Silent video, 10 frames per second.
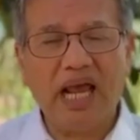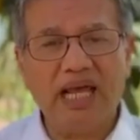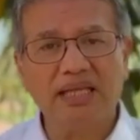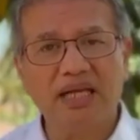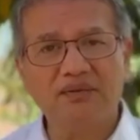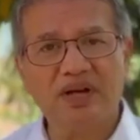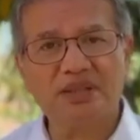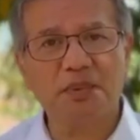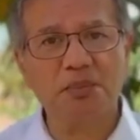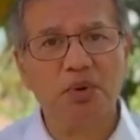and the
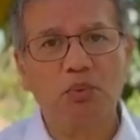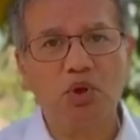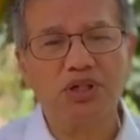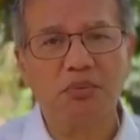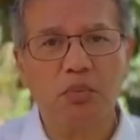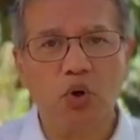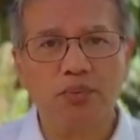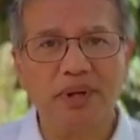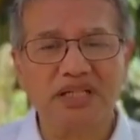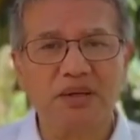Investment Promotion Board
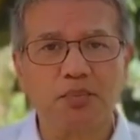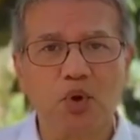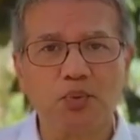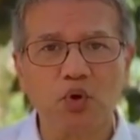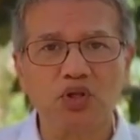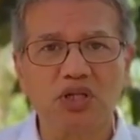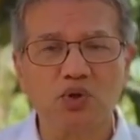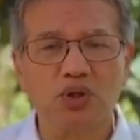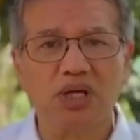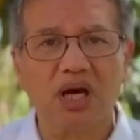makes a proposal
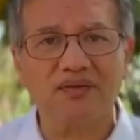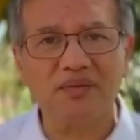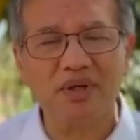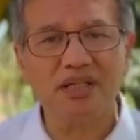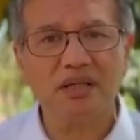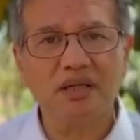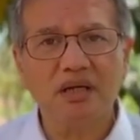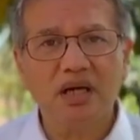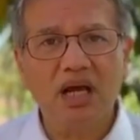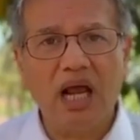to the government,
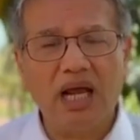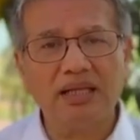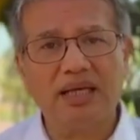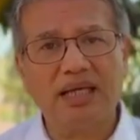and the